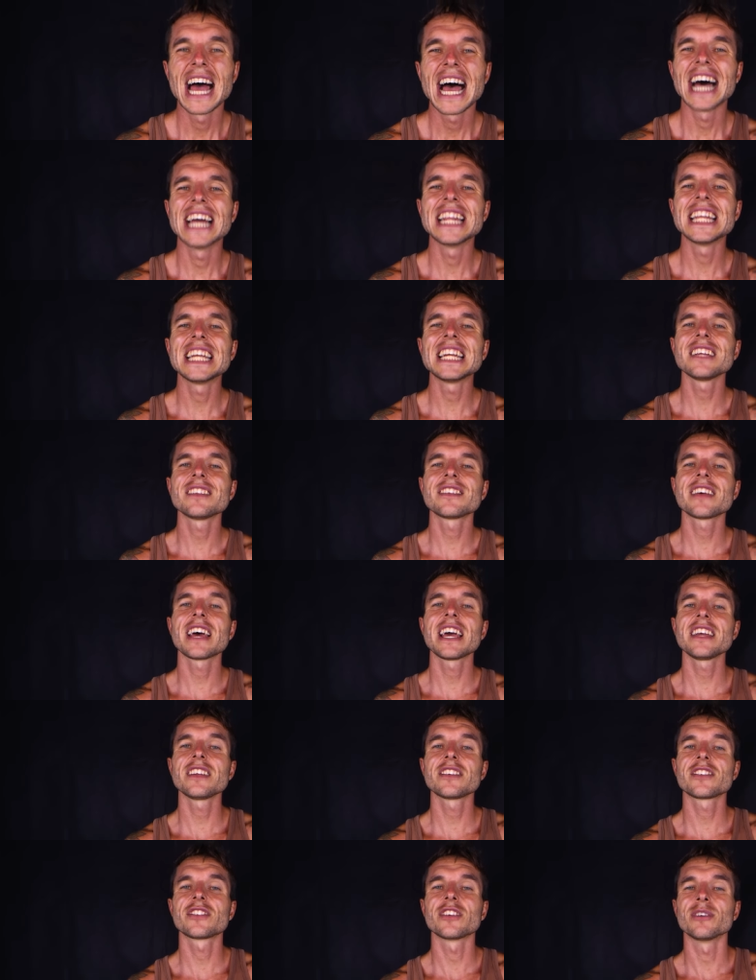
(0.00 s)
and then it
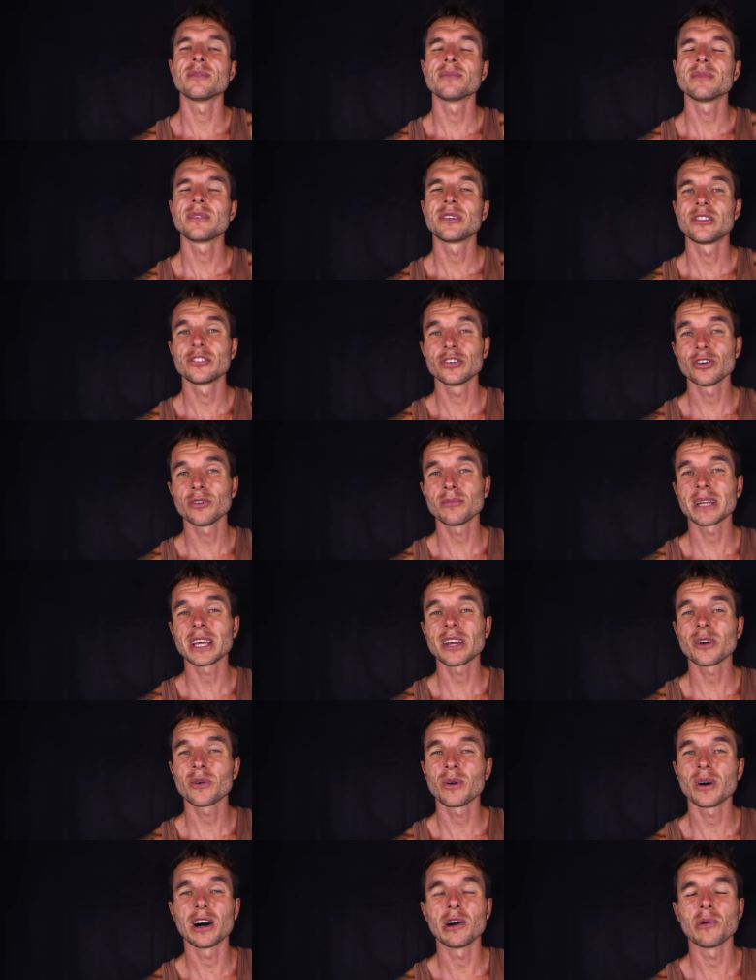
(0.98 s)
takes them normally
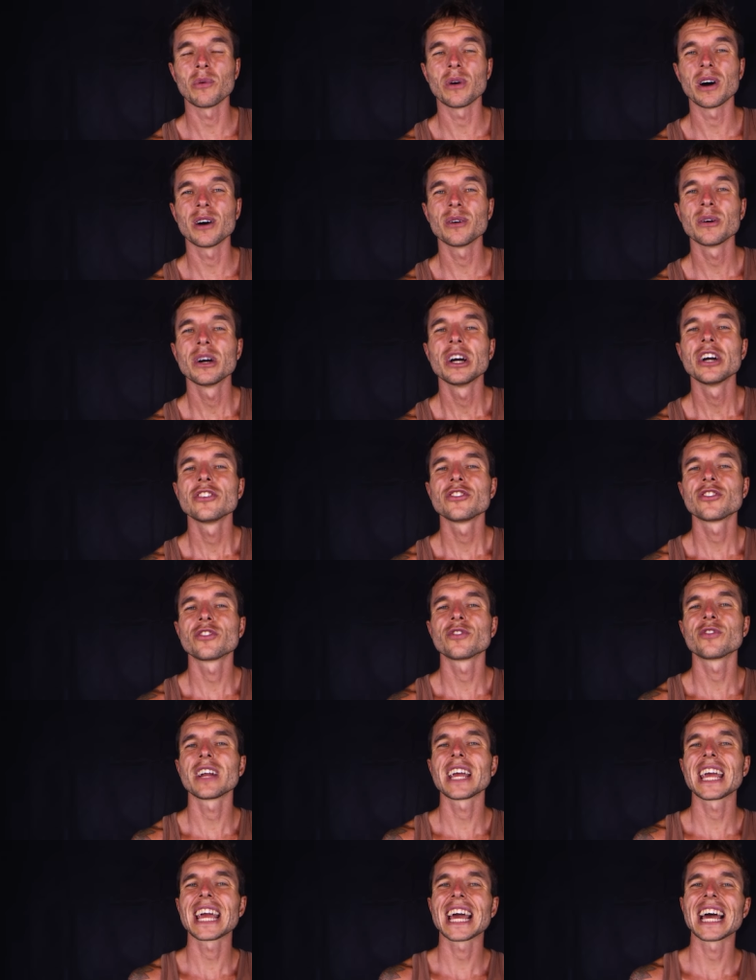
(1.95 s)
quite a while to
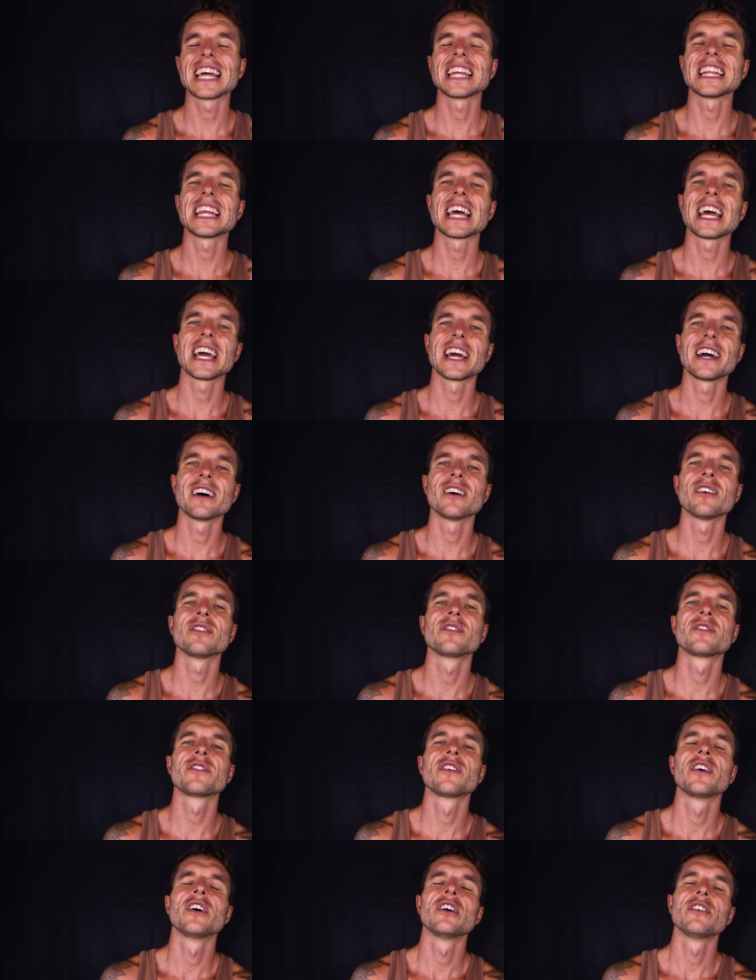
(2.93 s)
regain their
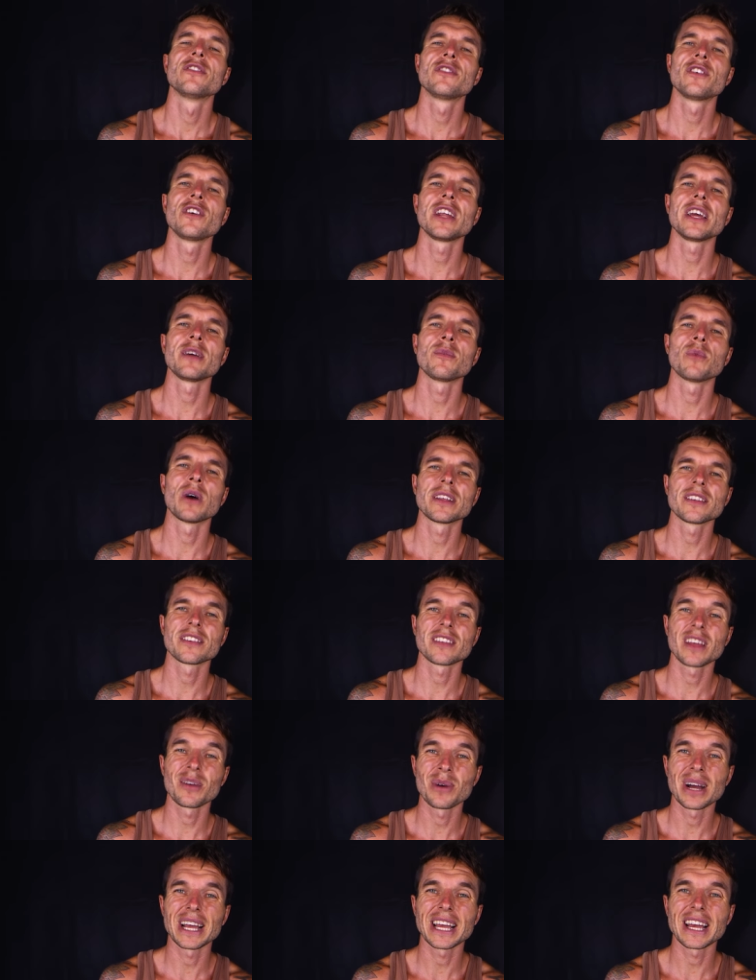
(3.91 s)
health fully once
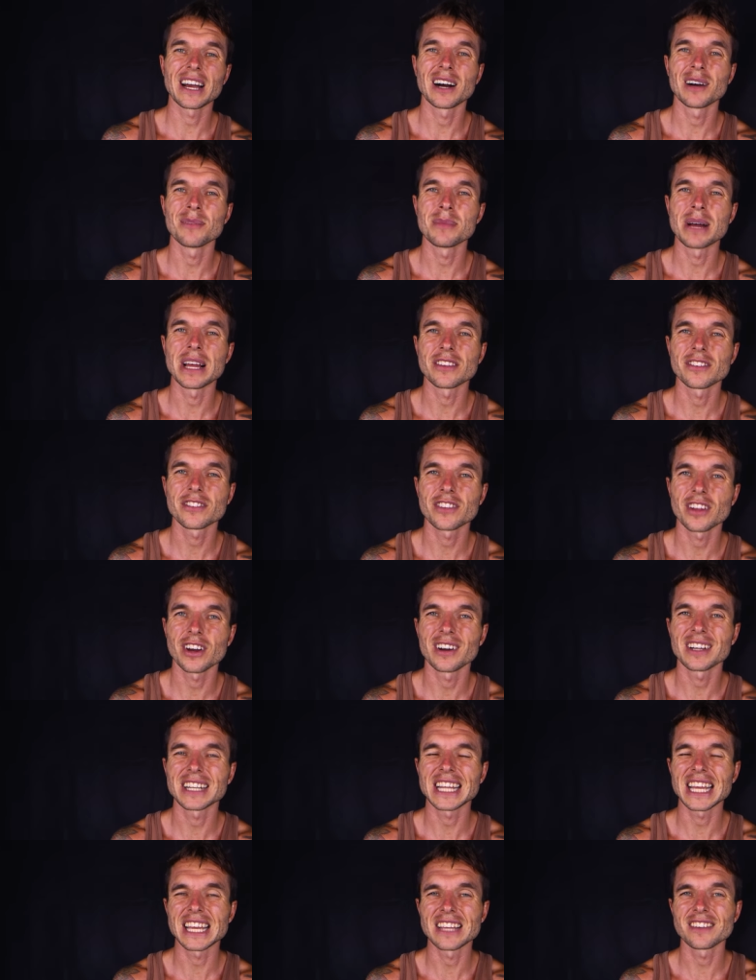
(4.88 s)
they wake up and
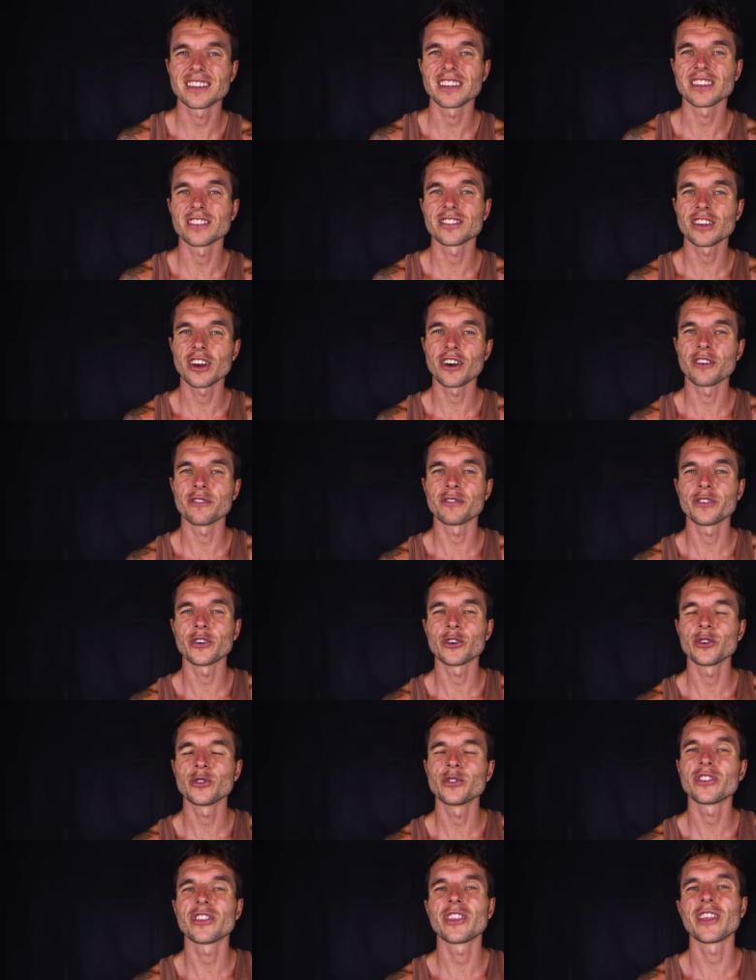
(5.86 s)
start eating certain
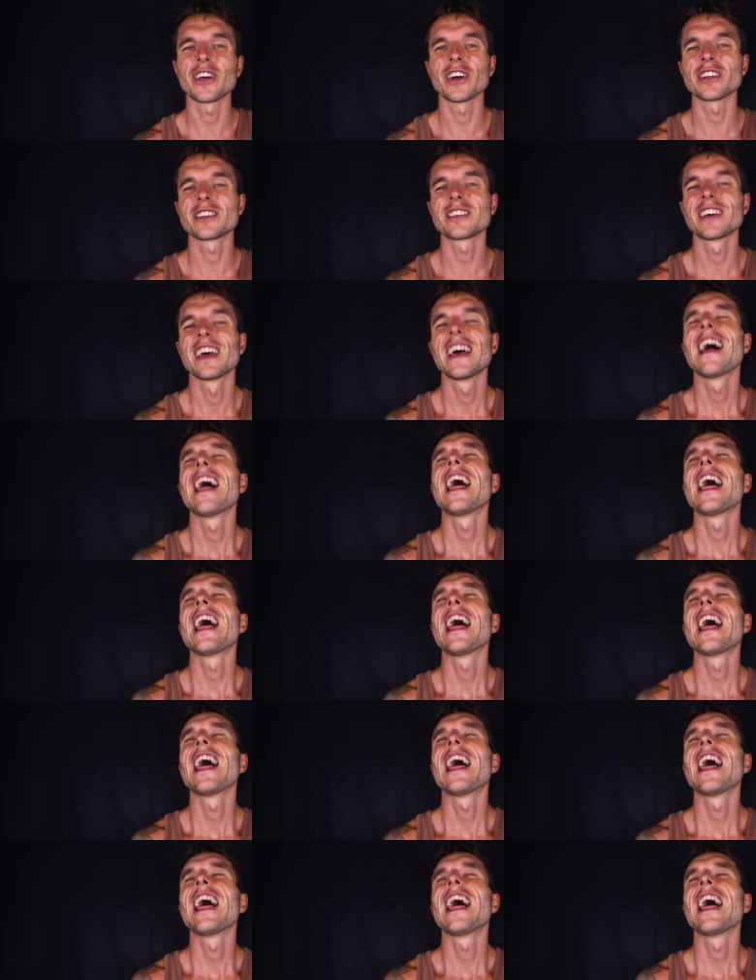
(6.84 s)
foods that